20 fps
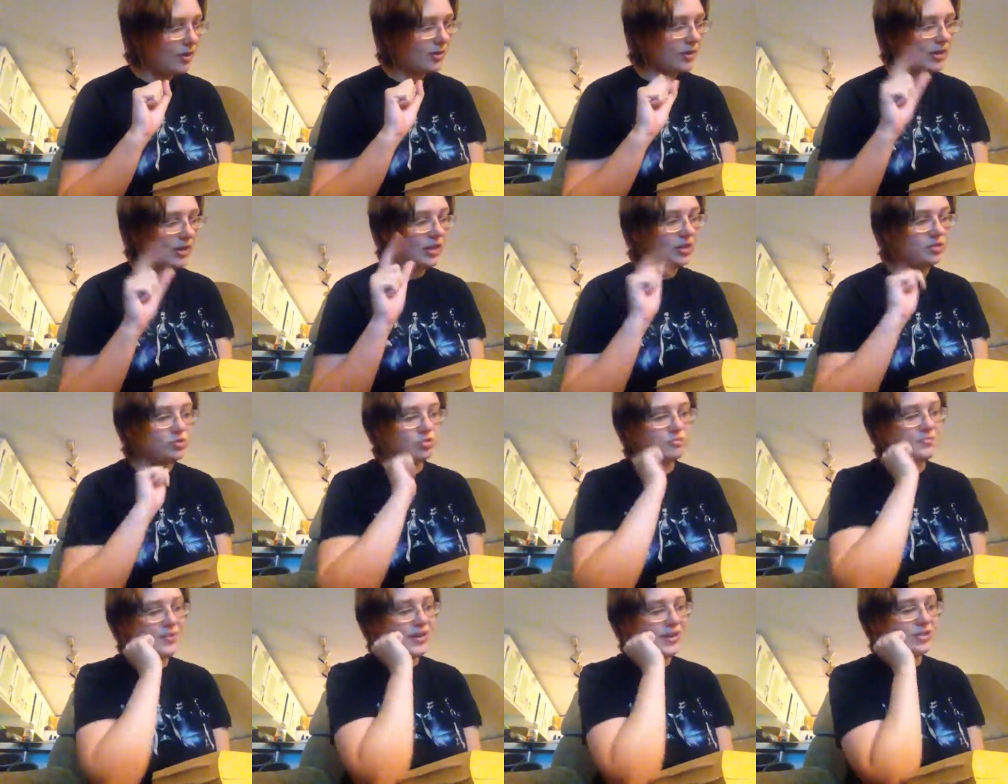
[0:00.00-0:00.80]
In this
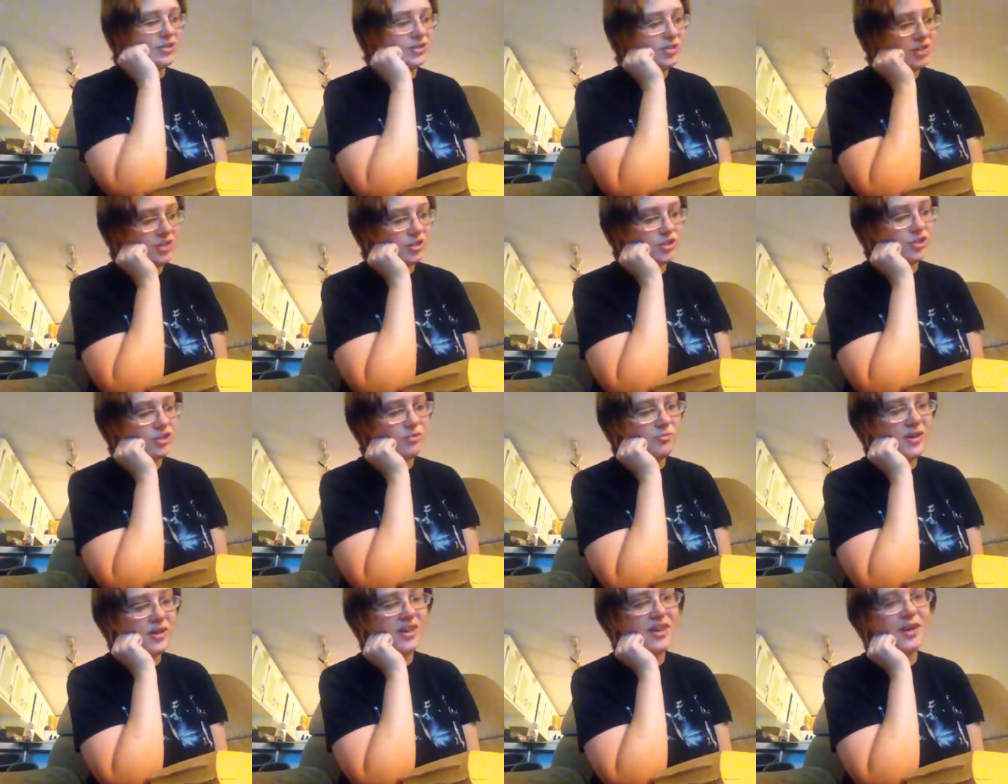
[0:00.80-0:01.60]
respect, she
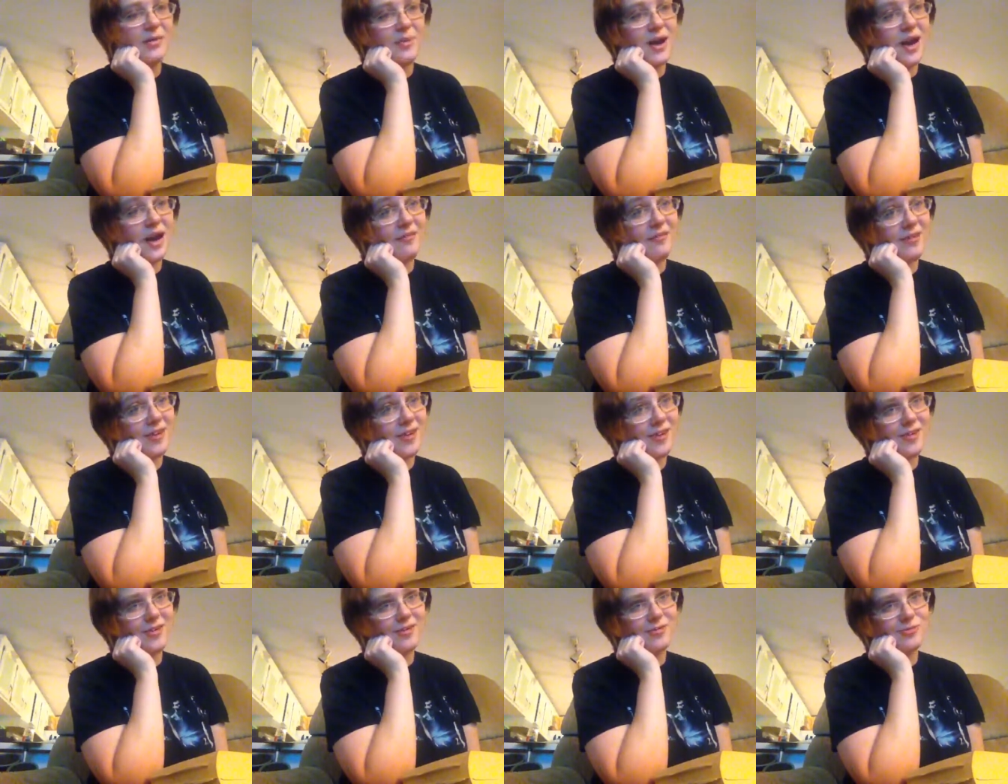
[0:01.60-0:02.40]
assured me that my
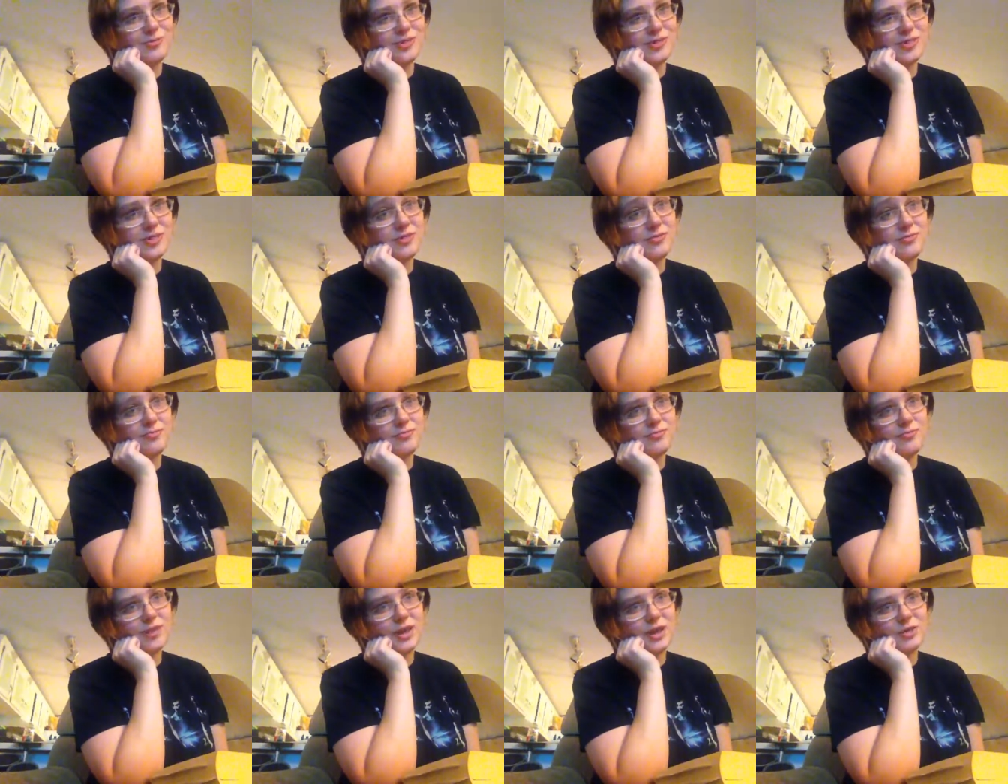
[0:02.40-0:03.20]
father was
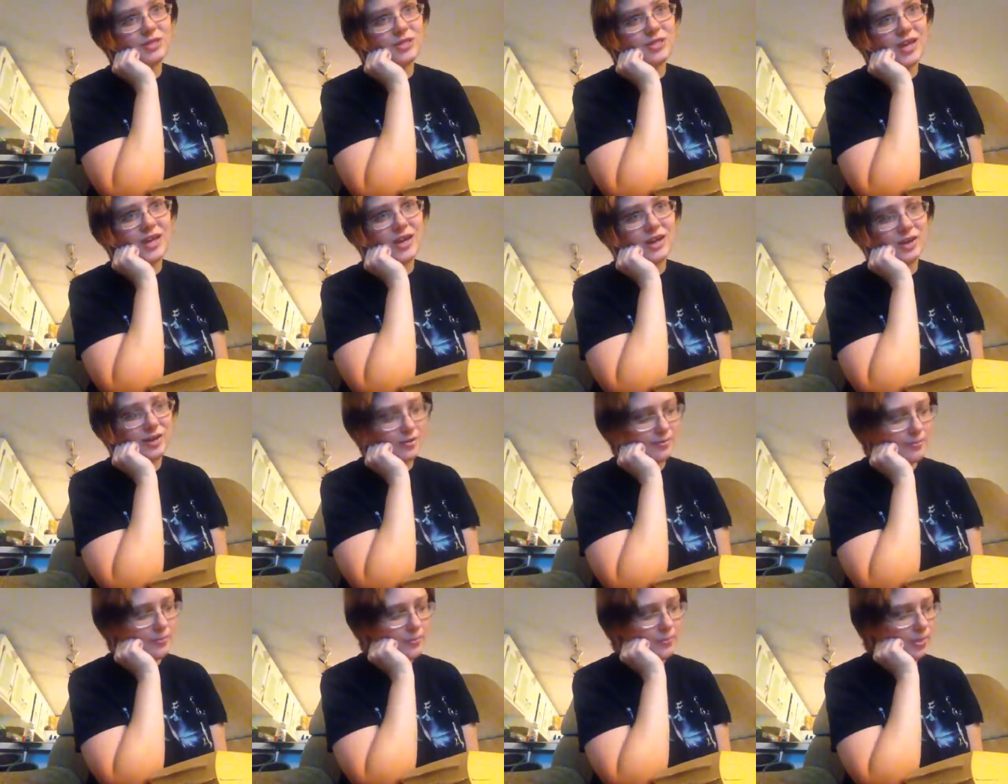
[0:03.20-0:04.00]
outstanding.